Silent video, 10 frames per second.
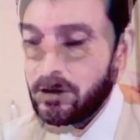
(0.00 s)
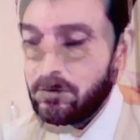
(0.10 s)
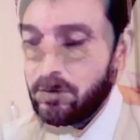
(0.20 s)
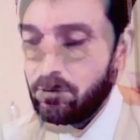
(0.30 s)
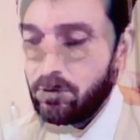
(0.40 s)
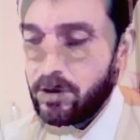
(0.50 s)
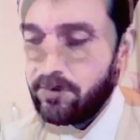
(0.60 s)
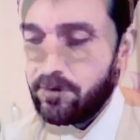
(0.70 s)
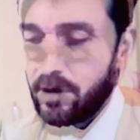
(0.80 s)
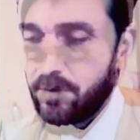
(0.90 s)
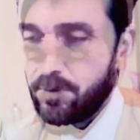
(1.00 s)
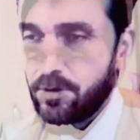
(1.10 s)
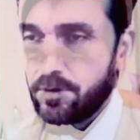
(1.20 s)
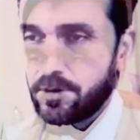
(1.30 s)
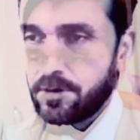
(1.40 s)
But whenever I
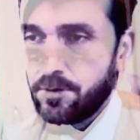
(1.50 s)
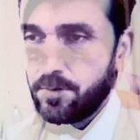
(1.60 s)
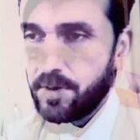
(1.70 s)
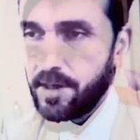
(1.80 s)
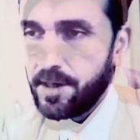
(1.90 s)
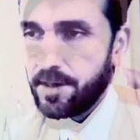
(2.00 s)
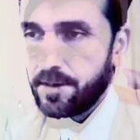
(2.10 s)
produced a new play,